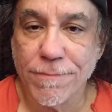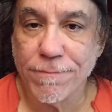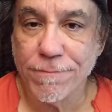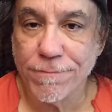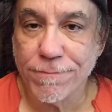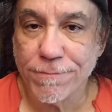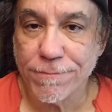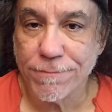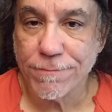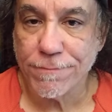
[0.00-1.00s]

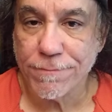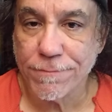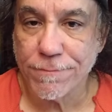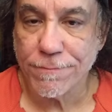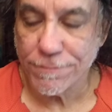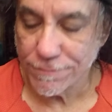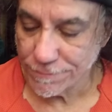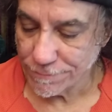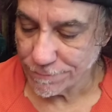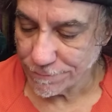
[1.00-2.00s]

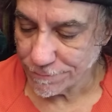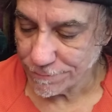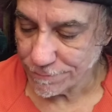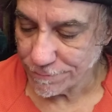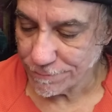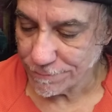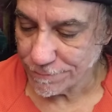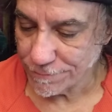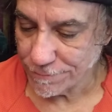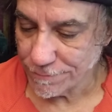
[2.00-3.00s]

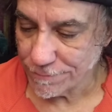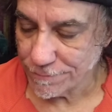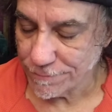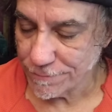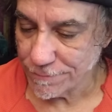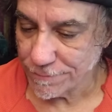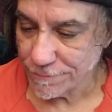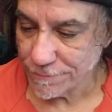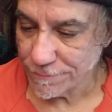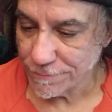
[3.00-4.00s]

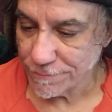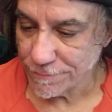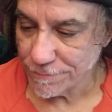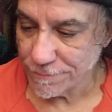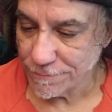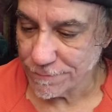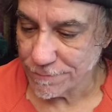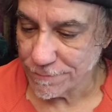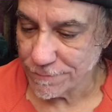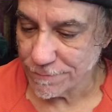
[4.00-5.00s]

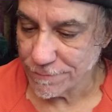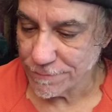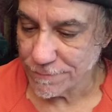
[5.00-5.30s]
(silence)